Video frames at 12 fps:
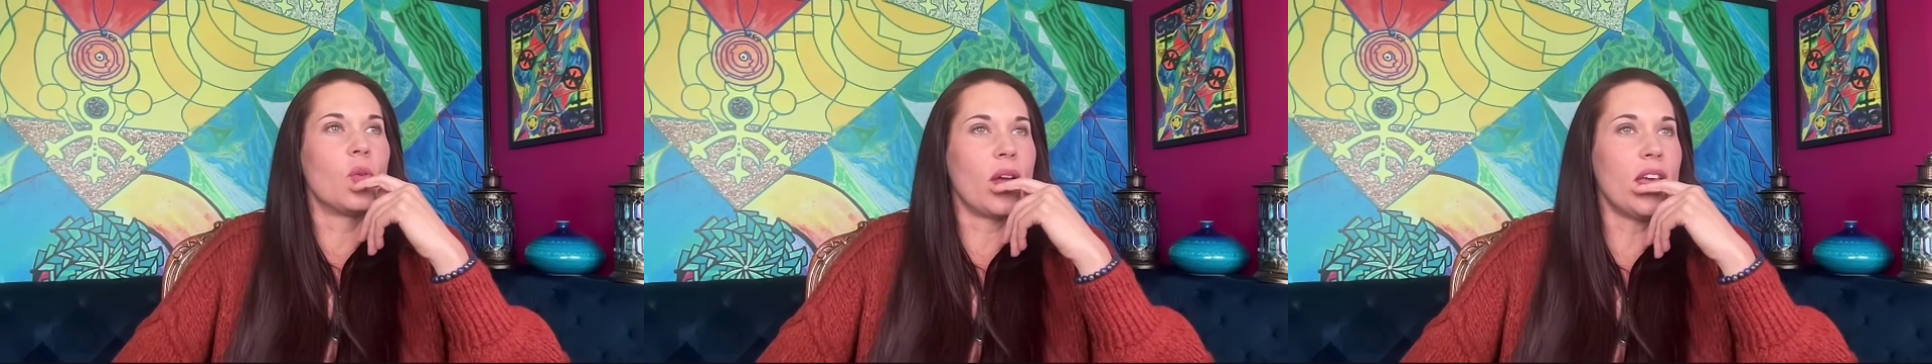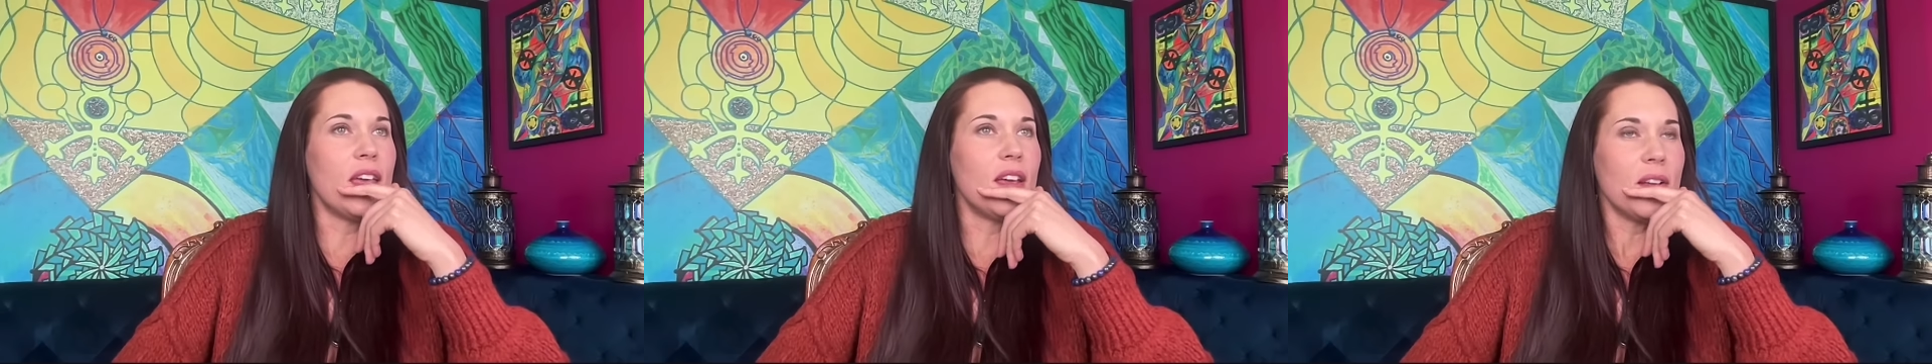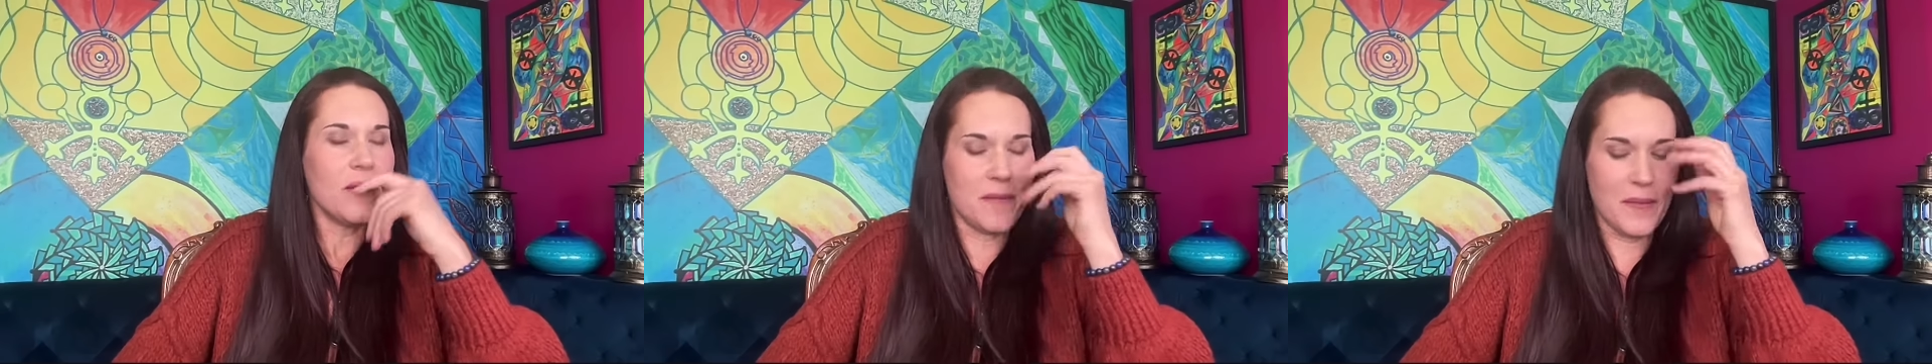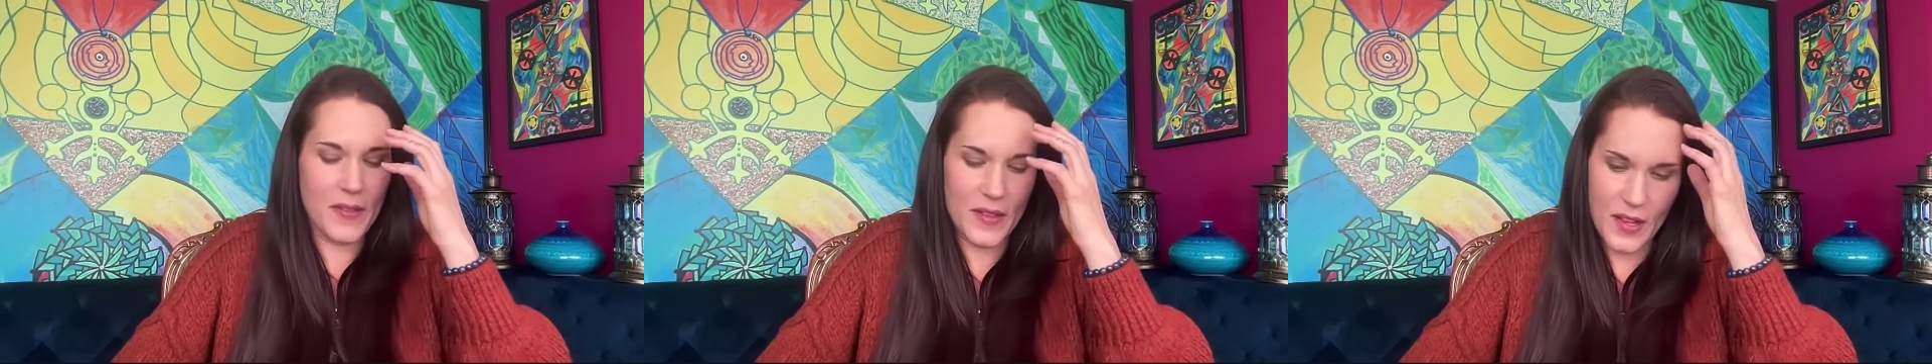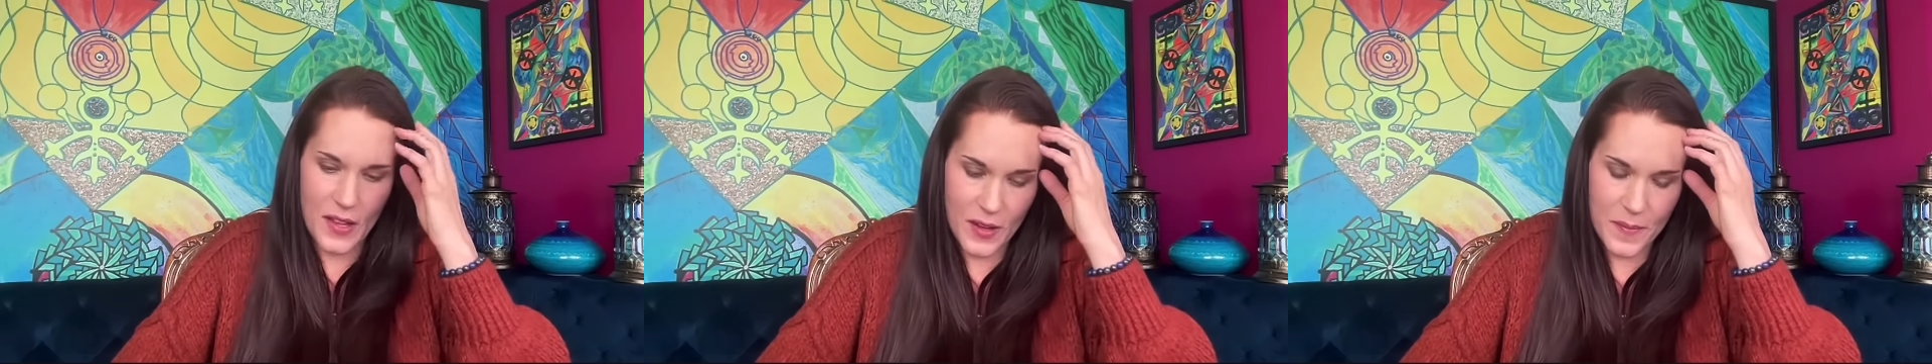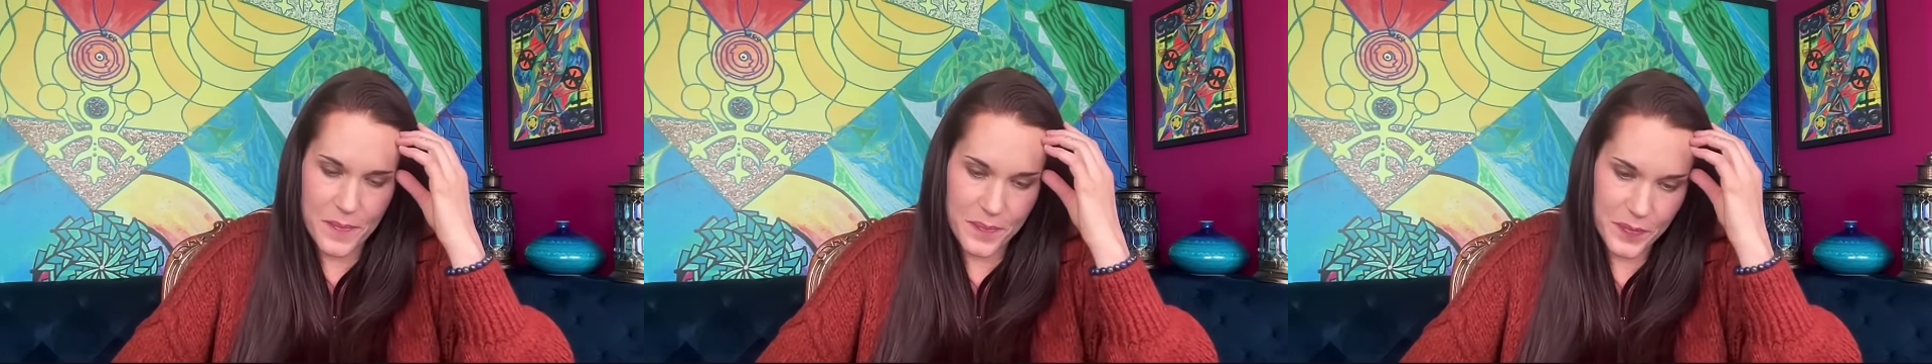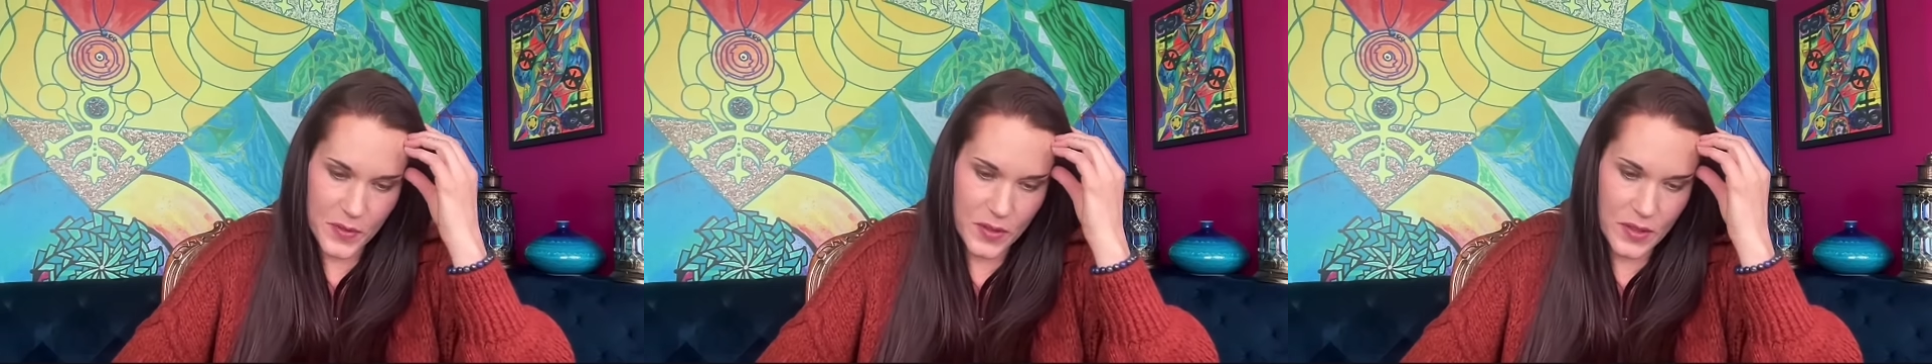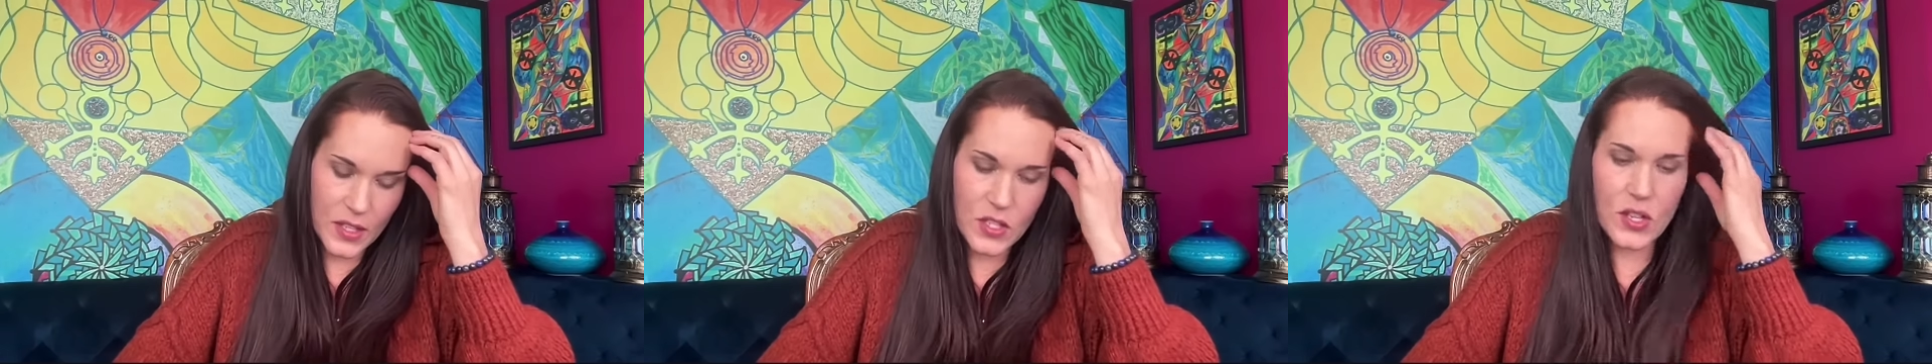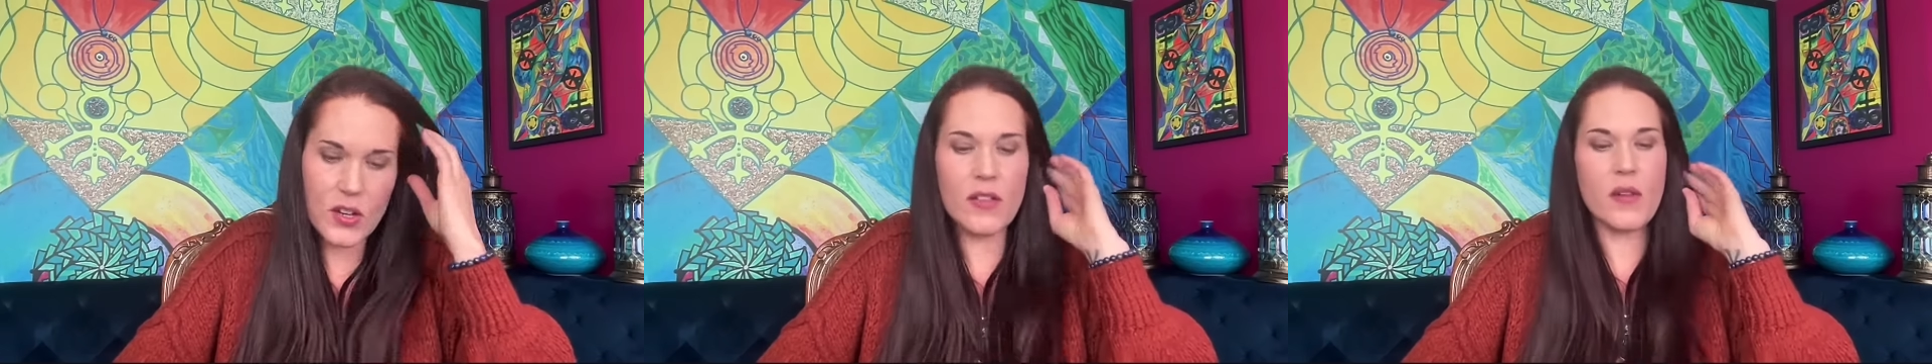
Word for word: Well, um, this year